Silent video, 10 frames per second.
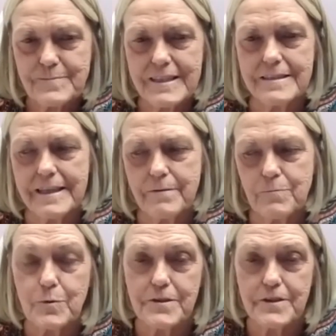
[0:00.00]
And then
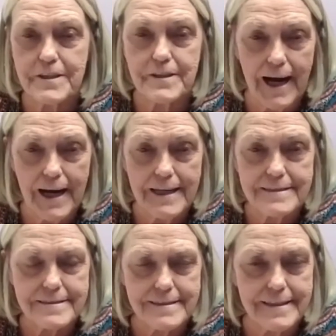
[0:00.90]
we're their
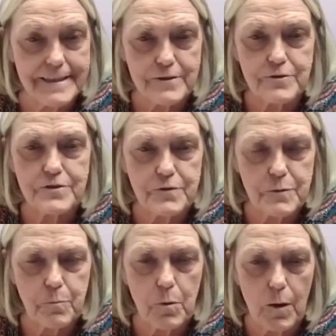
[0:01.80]
eyes and ears for
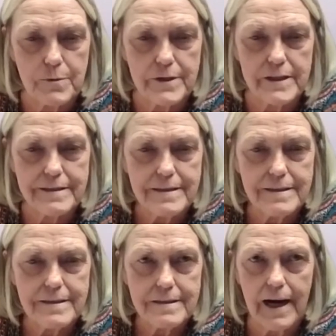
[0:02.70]
the property.
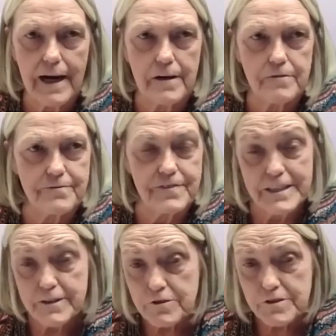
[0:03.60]
Our
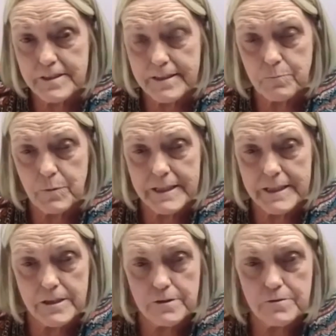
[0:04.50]
vendors that we
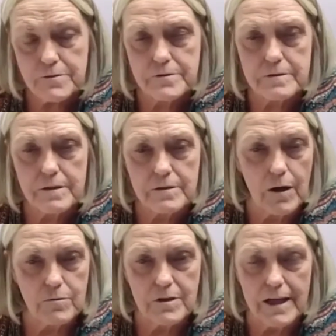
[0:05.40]
use are
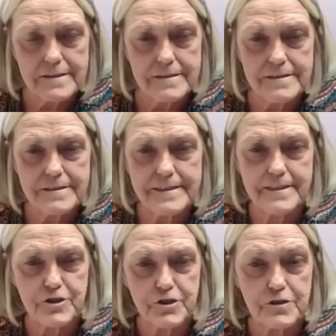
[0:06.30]
all licensed,
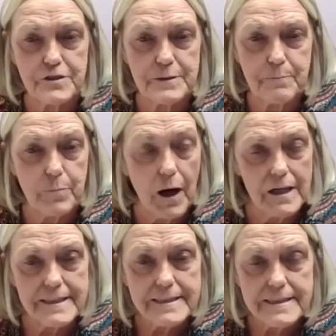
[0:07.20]
insured, and
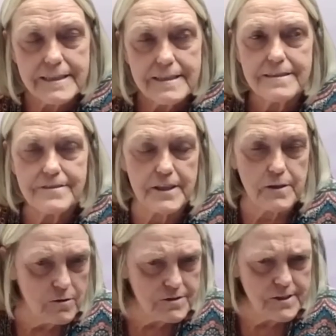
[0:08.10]
bonded. They're
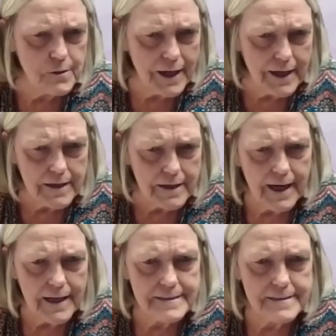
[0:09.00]
also our
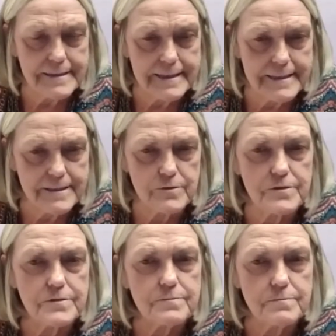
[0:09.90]
eyes and
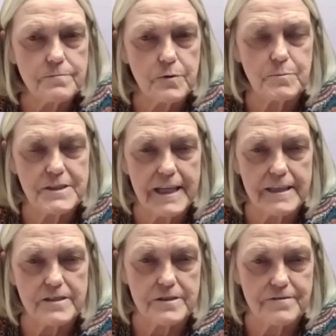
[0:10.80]
ears for
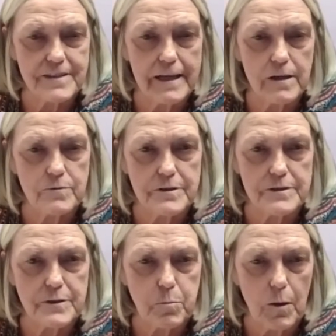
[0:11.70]
protection of that owner
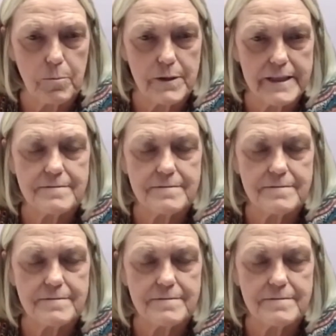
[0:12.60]
and the property.